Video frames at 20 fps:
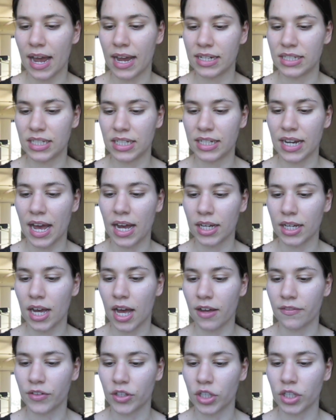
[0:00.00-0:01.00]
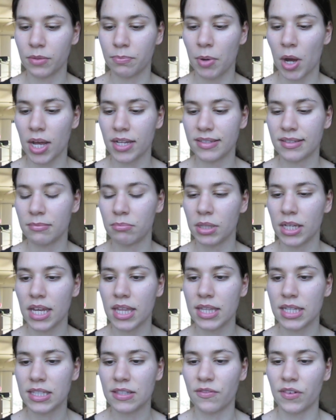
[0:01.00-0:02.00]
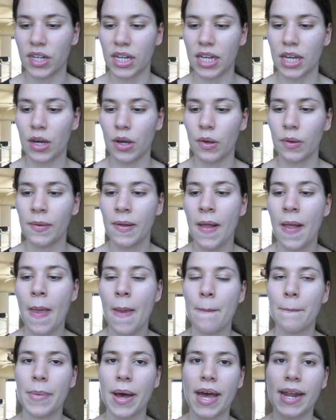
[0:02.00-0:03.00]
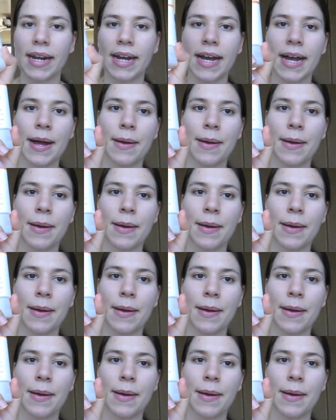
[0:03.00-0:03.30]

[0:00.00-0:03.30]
I did not cover possibly in this video. But